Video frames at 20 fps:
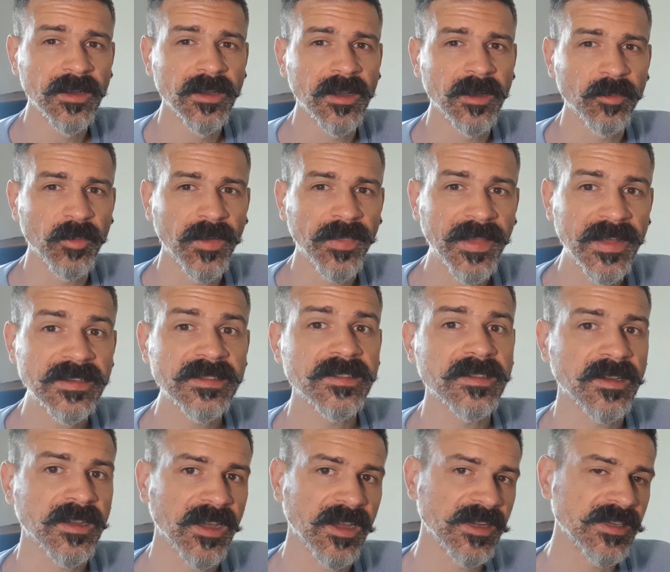And when that's the
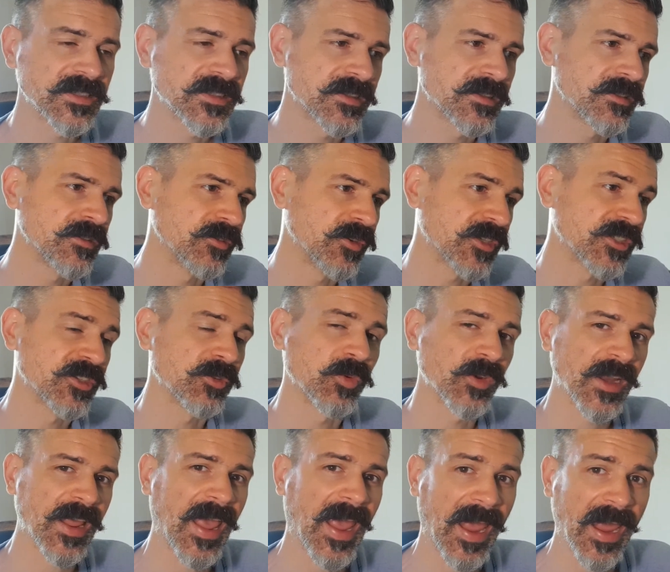case, we actually
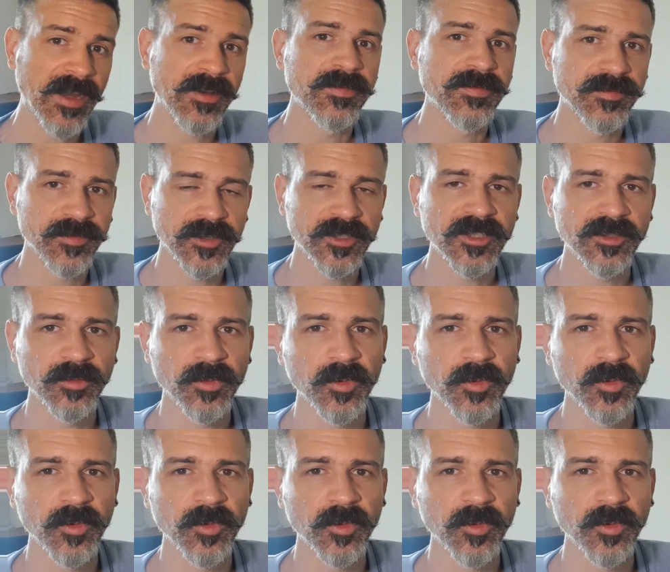want to add friction.